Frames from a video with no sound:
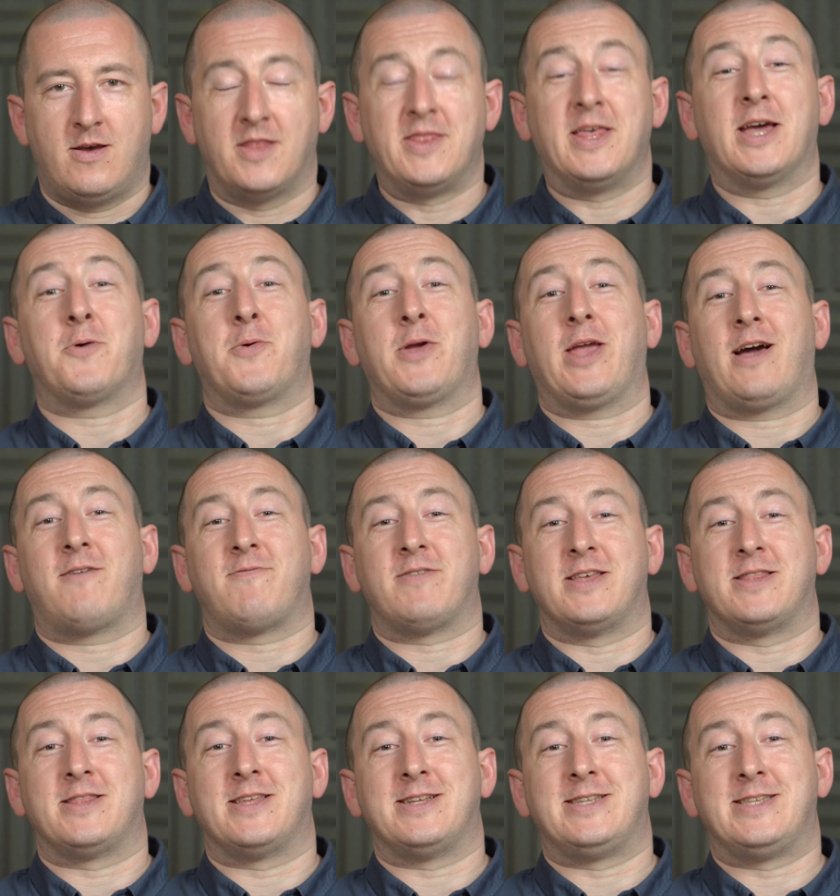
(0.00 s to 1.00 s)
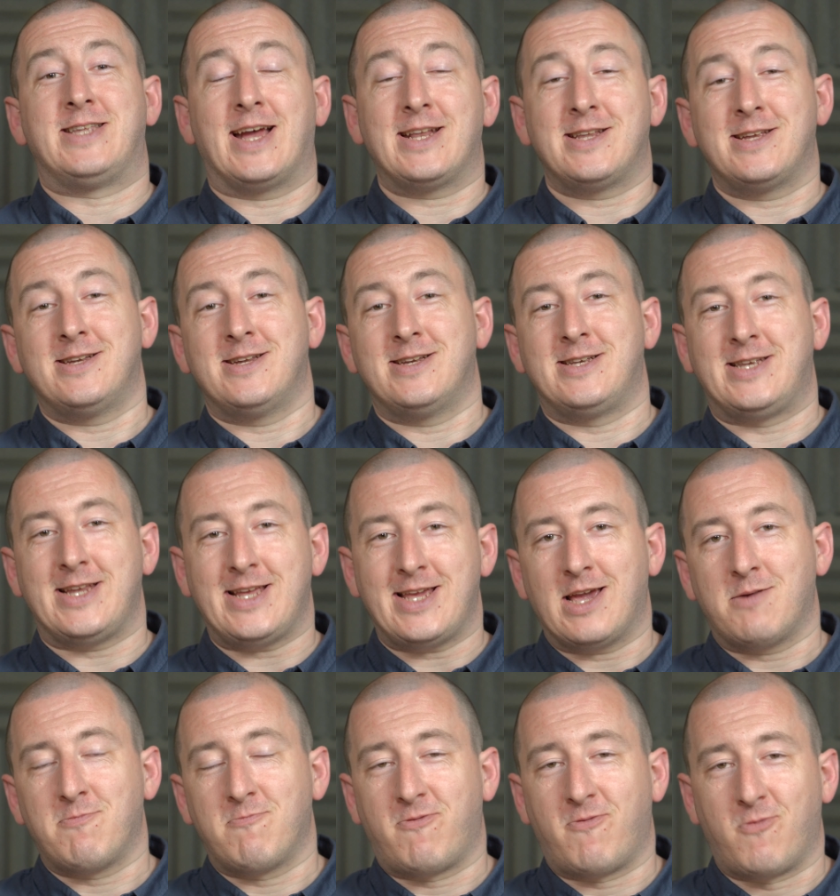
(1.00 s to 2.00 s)
And there we have it, the Denon
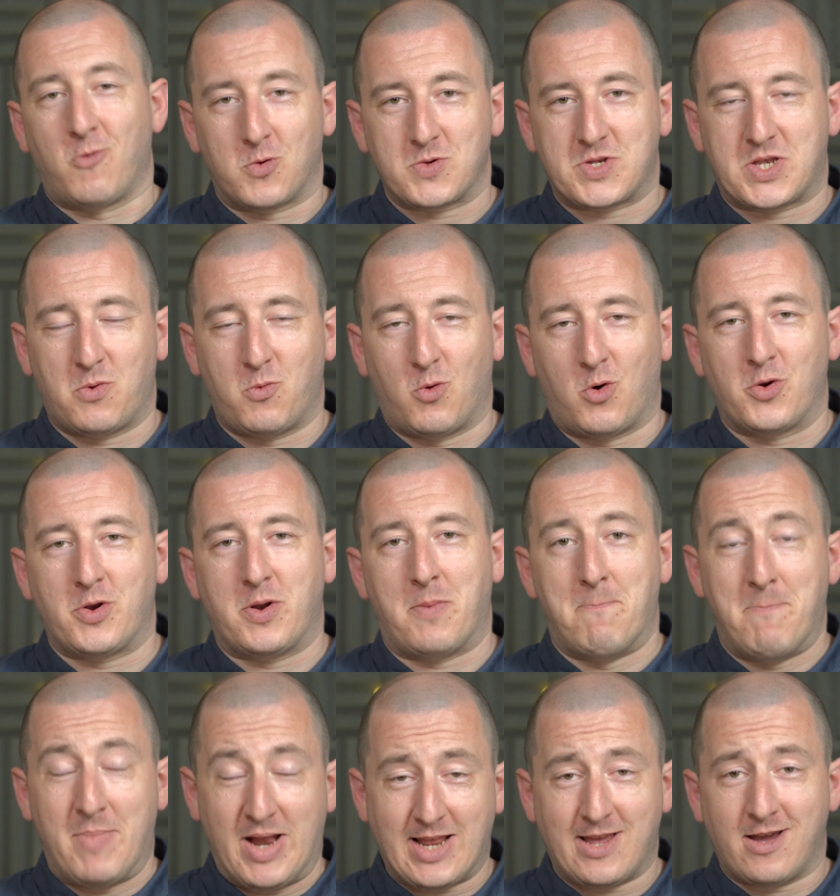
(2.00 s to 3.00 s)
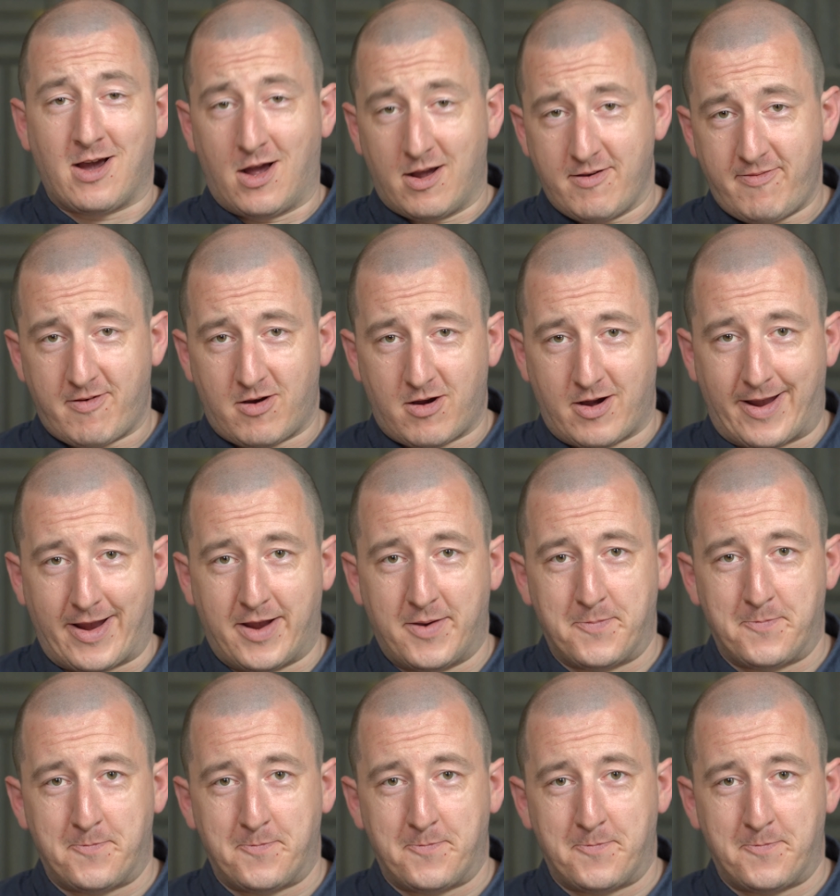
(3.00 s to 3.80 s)
DM41 mini hi-fi.